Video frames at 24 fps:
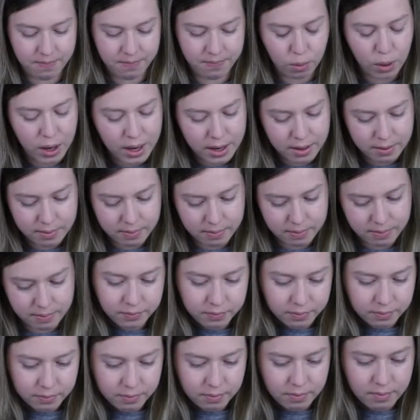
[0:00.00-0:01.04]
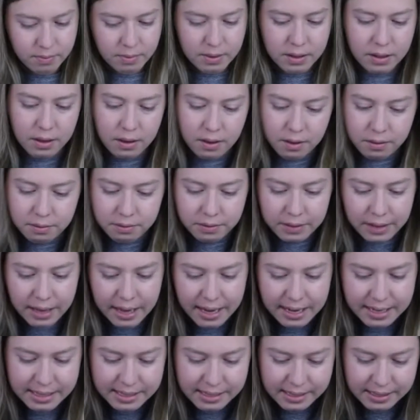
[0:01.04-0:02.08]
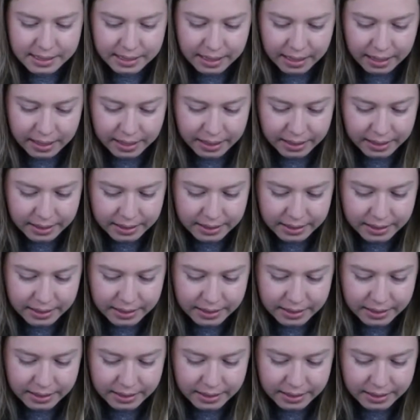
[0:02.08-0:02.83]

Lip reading: What? Oh, flat side.